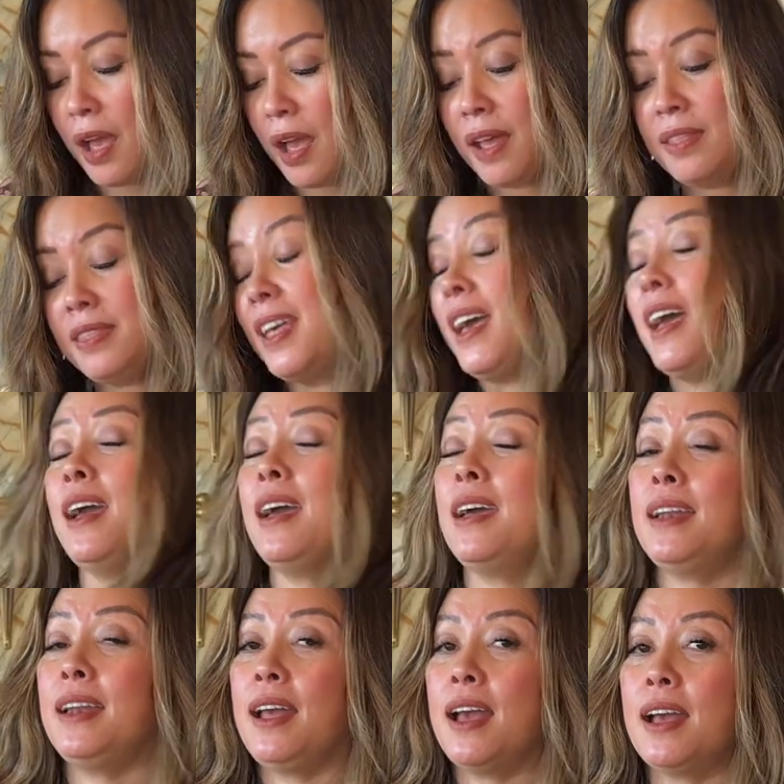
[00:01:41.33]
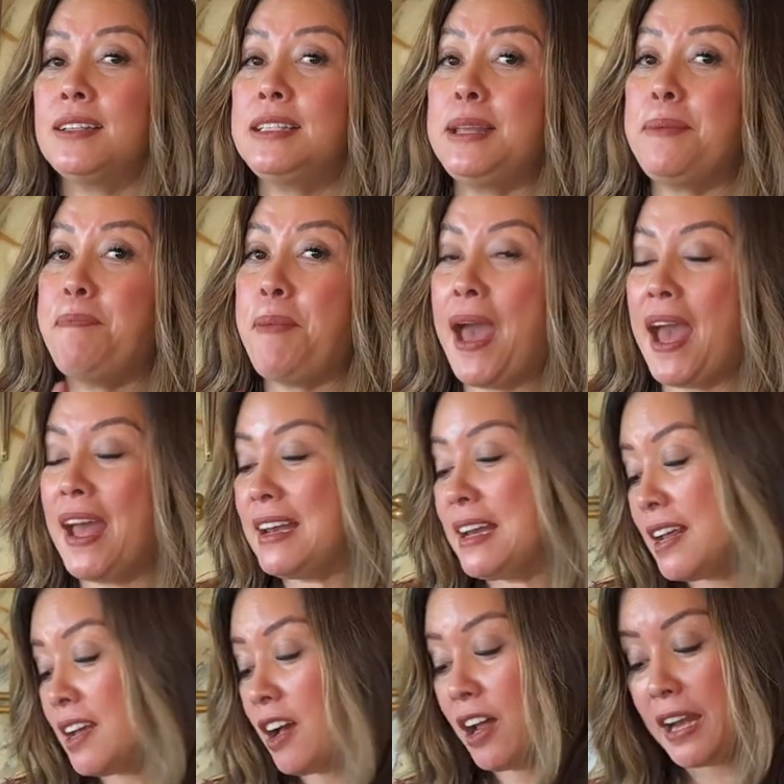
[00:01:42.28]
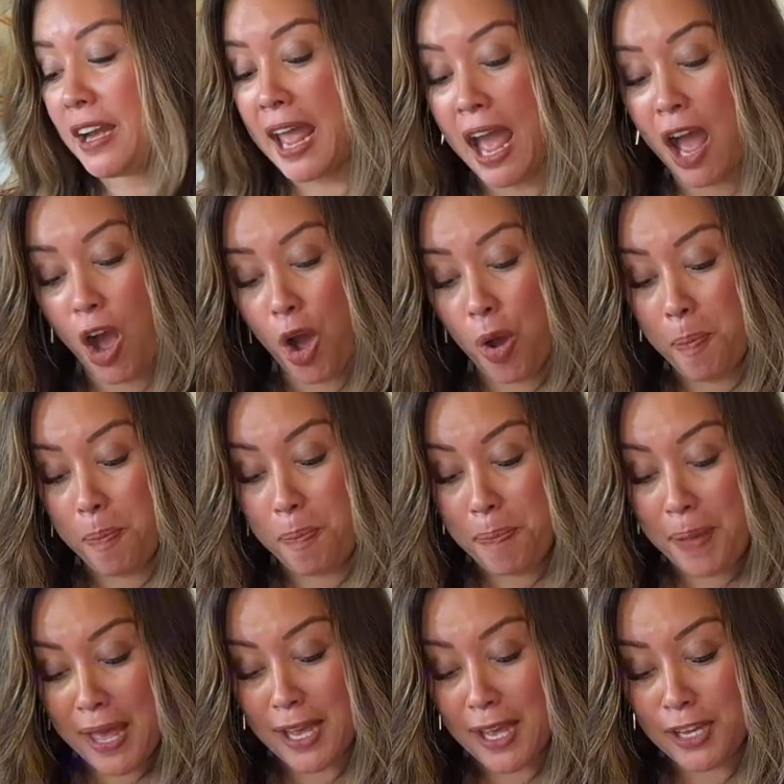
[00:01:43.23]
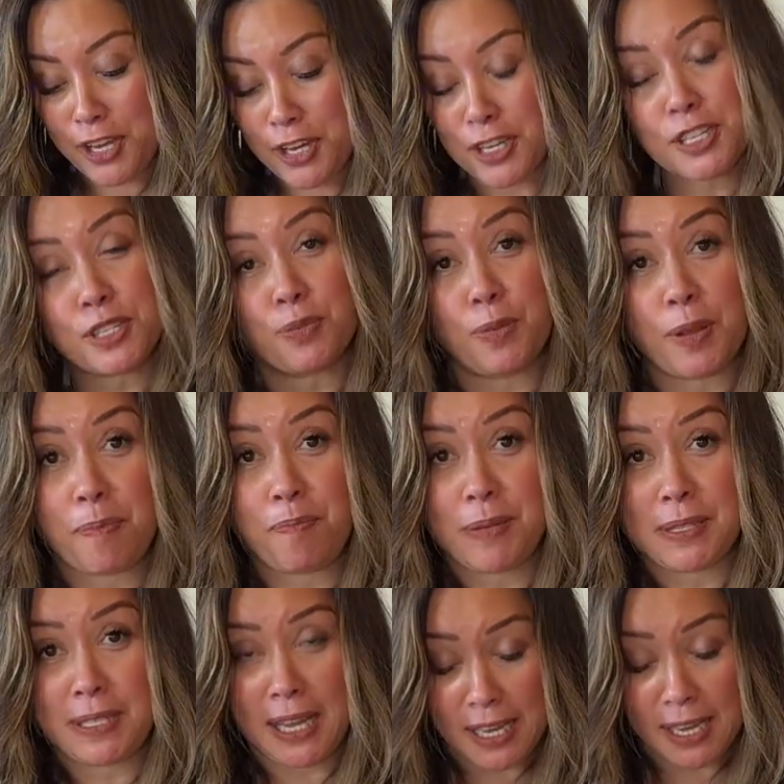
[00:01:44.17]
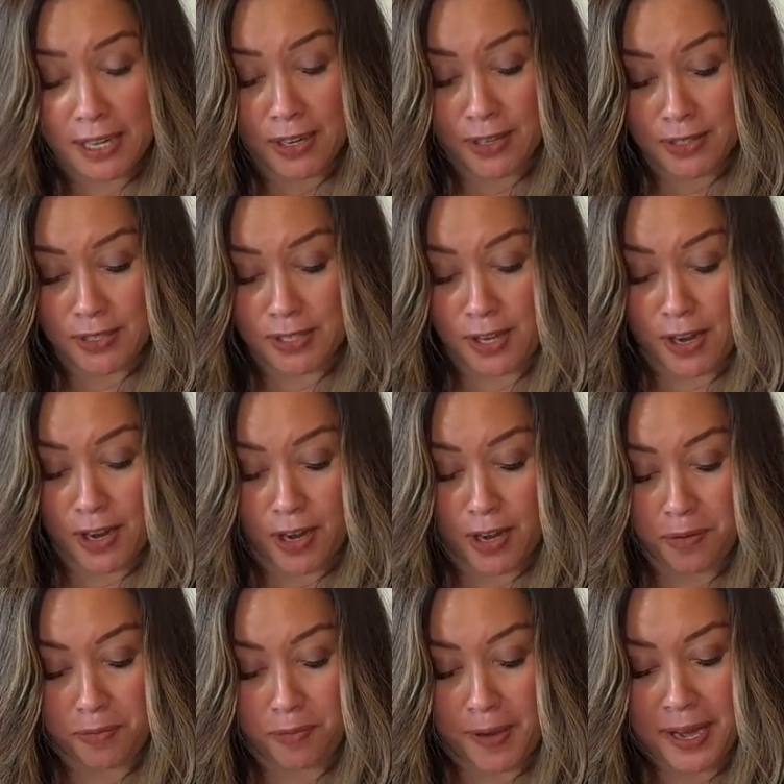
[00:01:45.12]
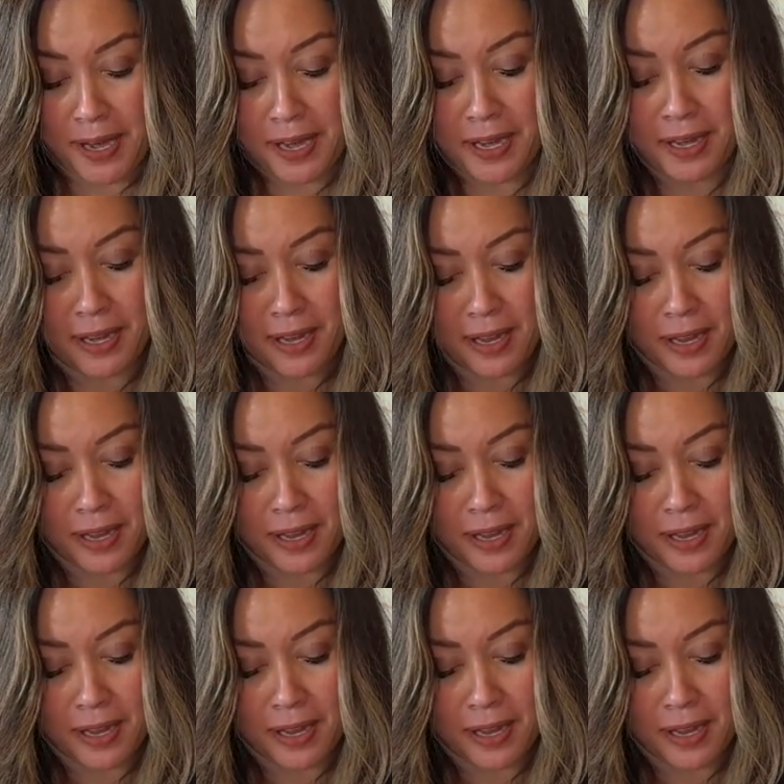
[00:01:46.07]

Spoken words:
And then depending on how big your sweet potatoes are, right?